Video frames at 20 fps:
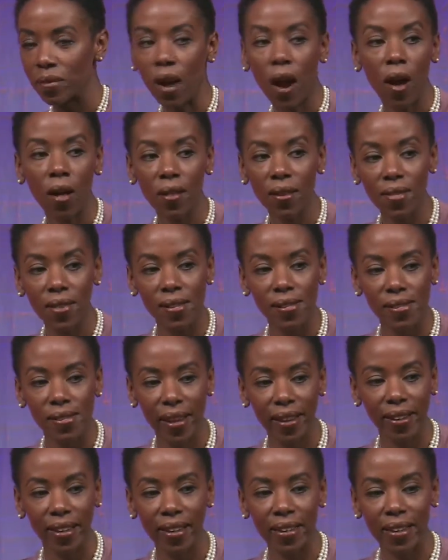all of the
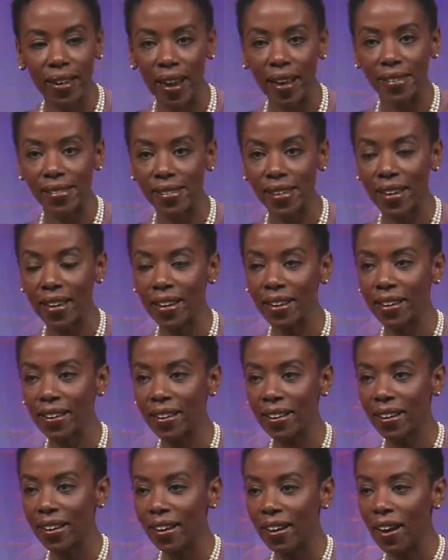second guessing,
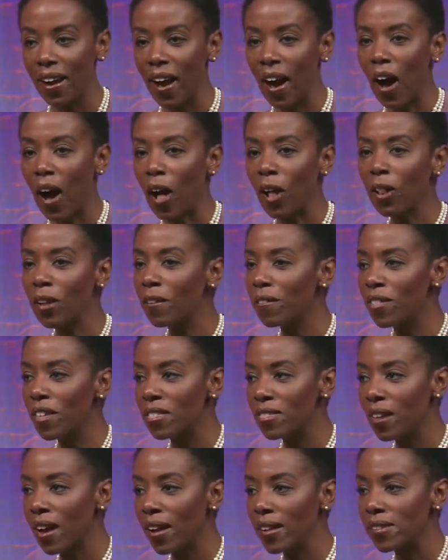all of the
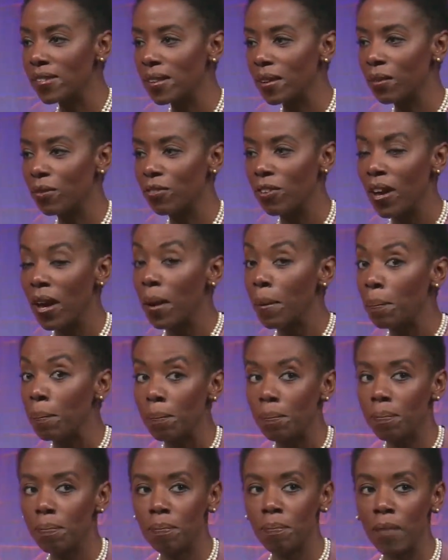thoughts of,
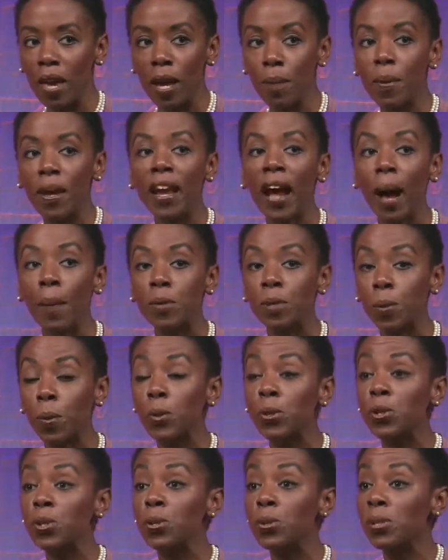maybe I'm
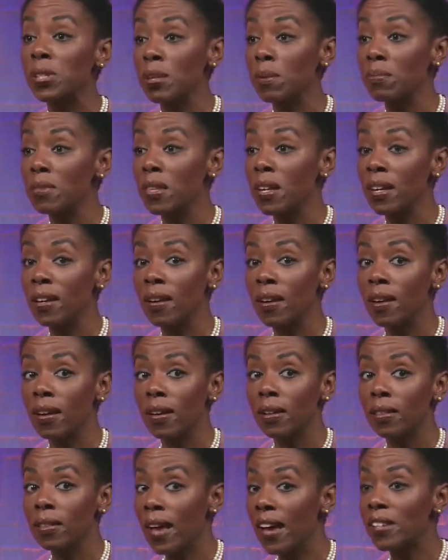supposed to do something
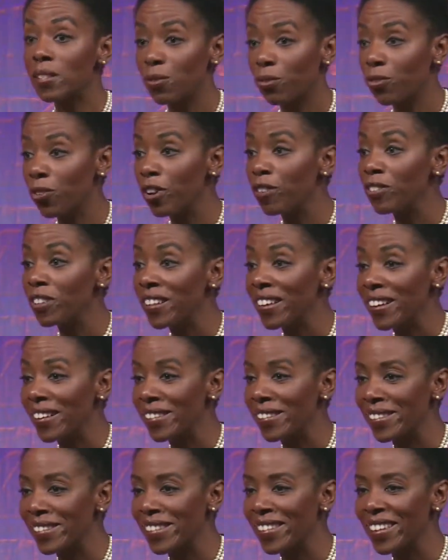less
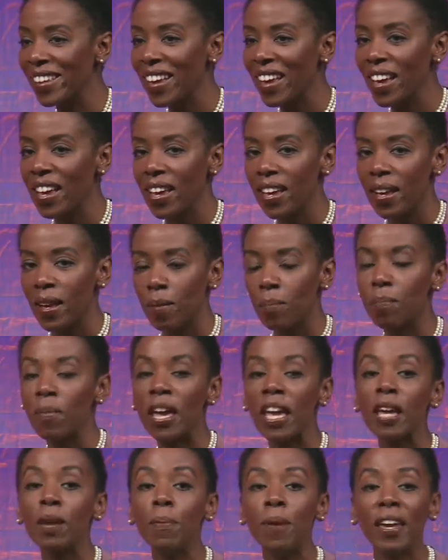frivolous.
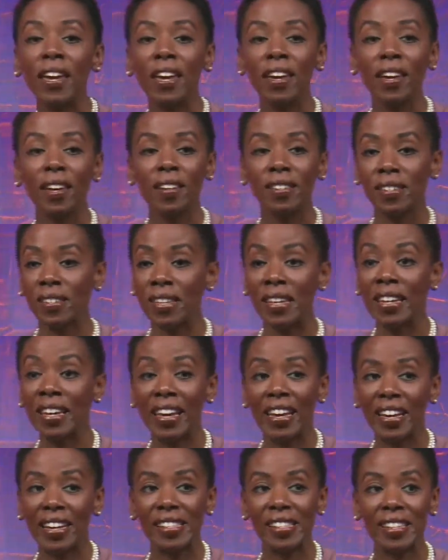Maybe
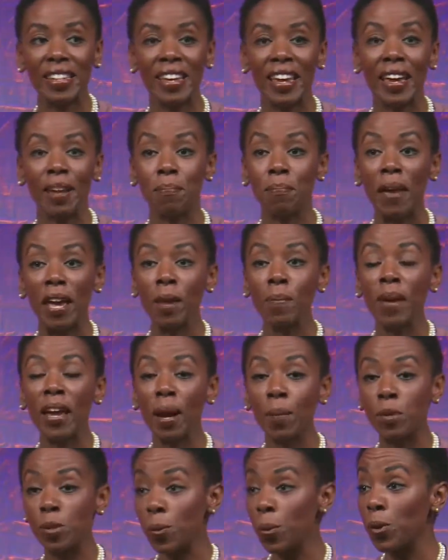singing isn't it. Maybe
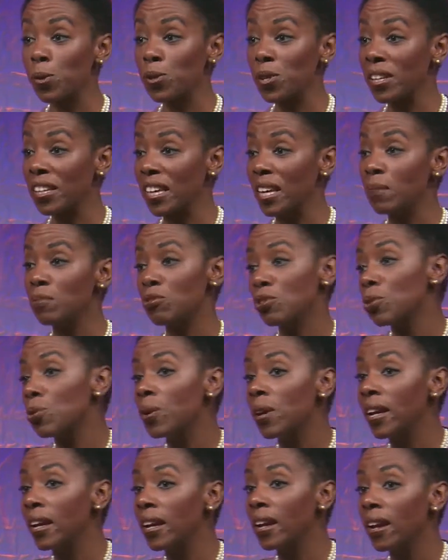I'm supposed to keep
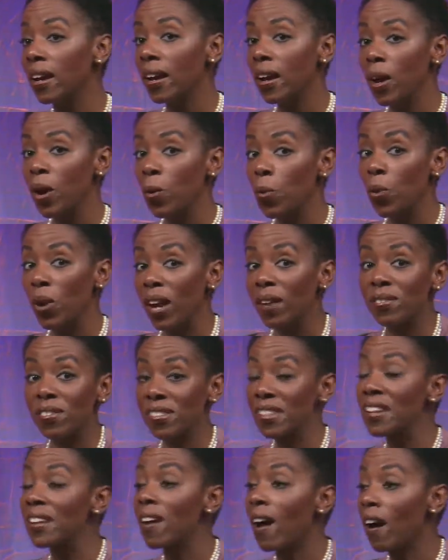doing what I've
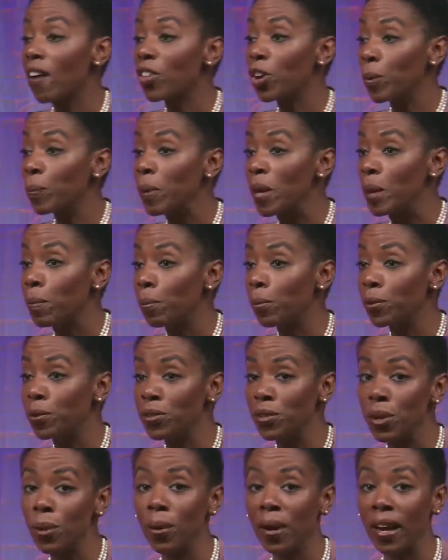seen other people
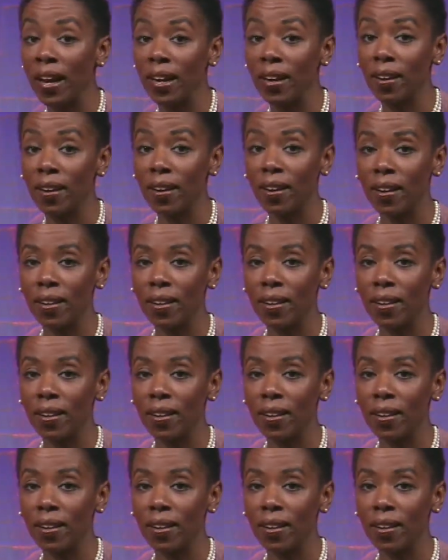doing.